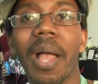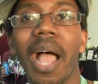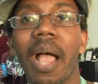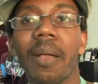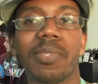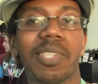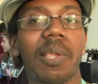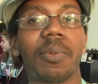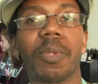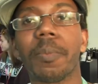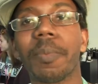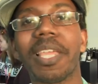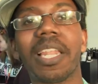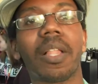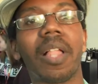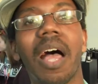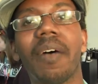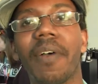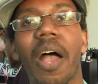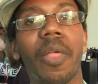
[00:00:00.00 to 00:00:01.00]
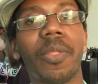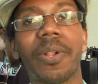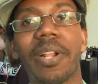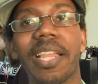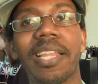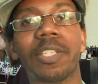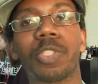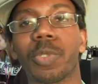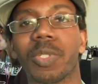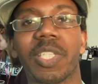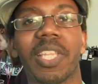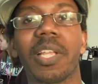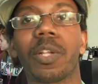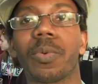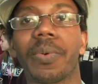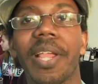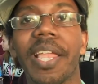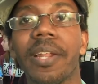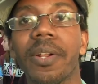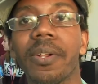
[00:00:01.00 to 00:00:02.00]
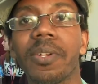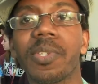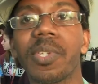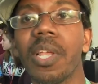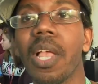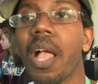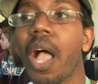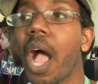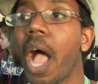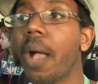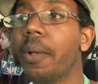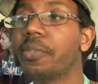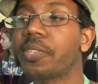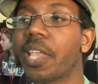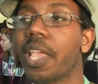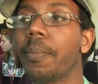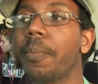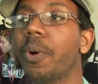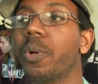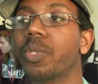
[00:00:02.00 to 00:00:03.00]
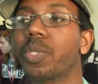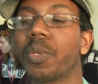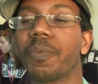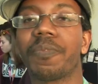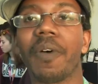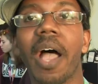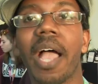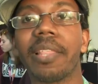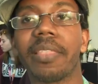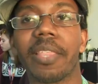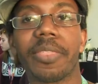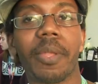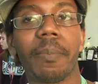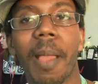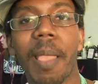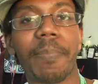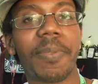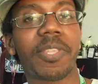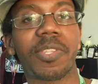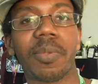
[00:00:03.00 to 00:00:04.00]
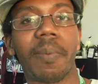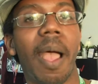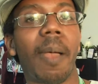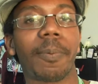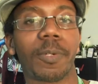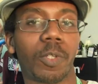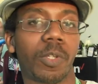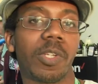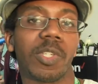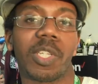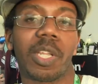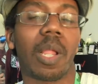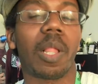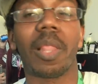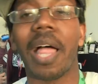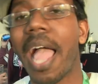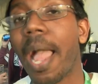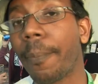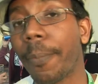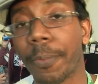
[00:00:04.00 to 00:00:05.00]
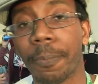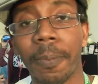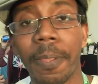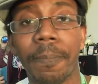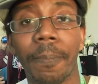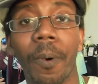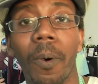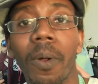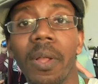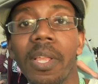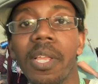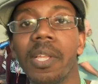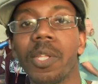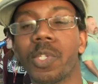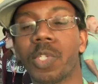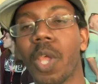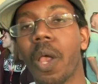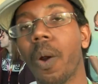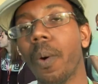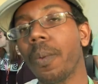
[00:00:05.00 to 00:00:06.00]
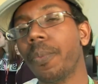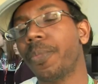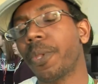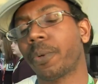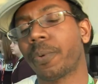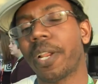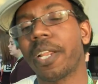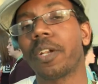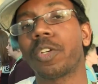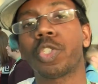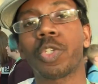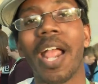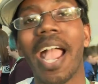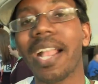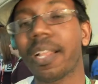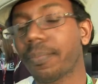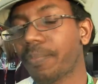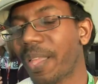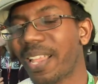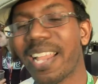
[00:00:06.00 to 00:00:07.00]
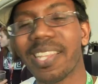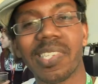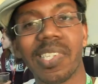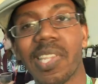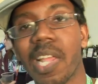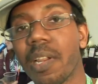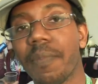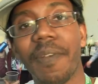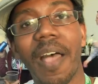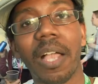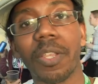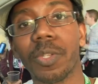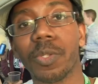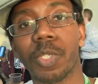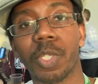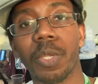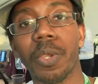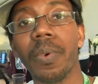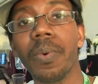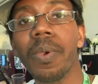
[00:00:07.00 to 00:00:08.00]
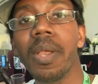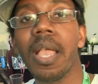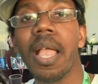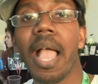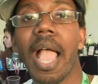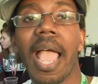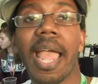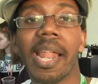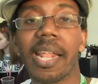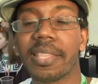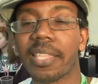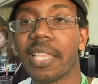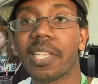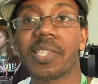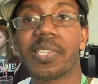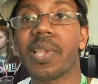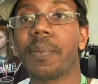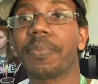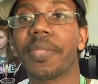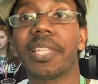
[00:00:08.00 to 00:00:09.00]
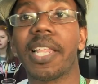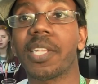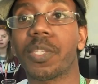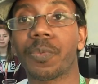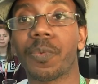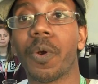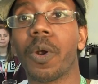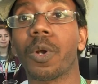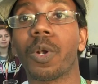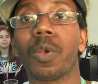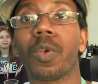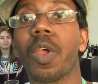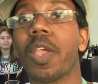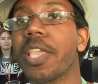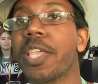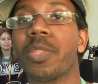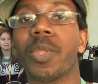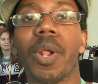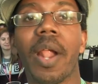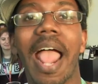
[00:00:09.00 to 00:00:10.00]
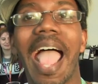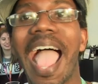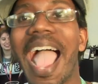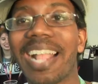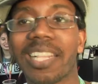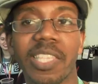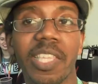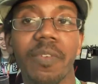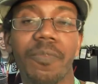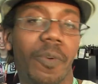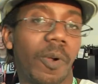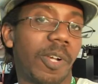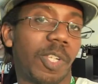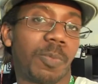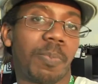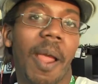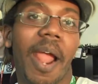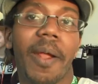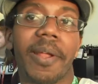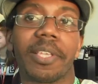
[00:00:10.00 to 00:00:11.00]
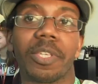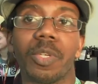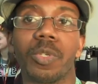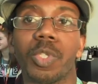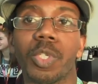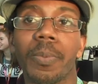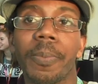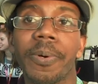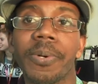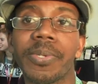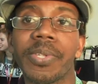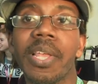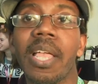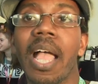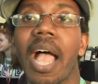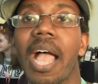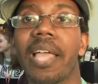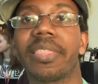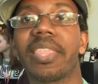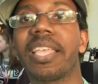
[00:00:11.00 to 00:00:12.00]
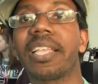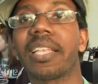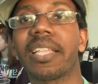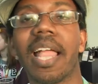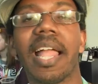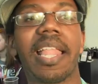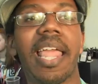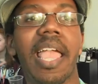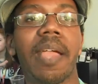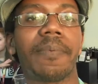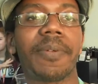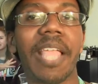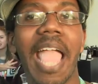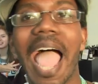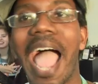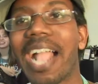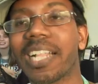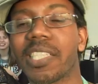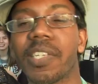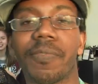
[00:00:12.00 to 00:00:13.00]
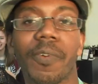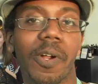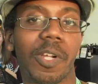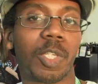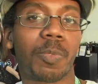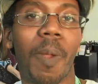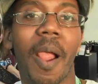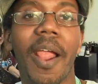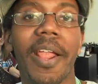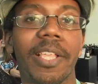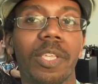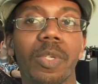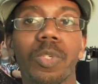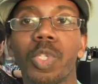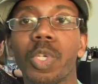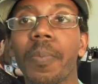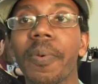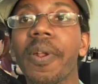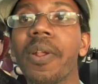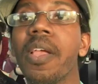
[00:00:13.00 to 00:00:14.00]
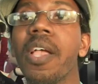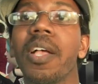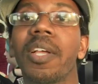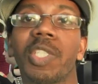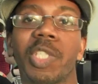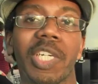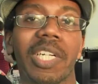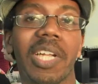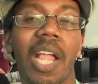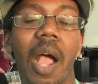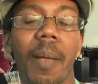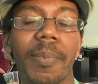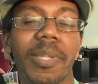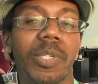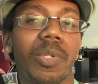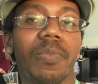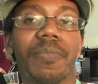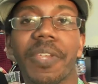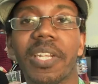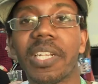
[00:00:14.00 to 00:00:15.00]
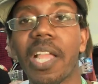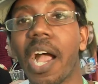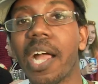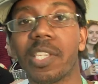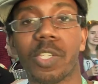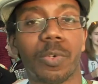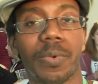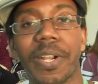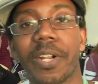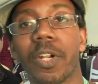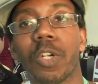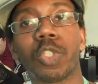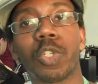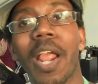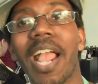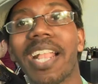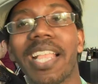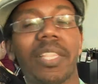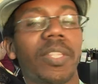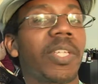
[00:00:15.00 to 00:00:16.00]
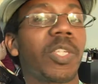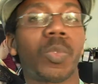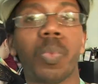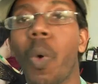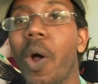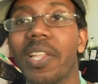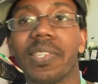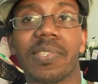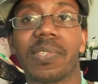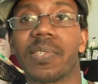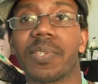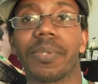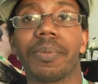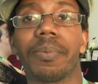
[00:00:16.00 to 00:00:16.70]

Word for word: I was able to meet a lot of other interesting creators. I was able to find that there might be some opportunities to collab with people. So the creator track, that has a ton of value too and I think it's something that's for either active or aspiring YouTubers. I think that every active or aspiring YouTuber should come and do VidCon's creator track at least once.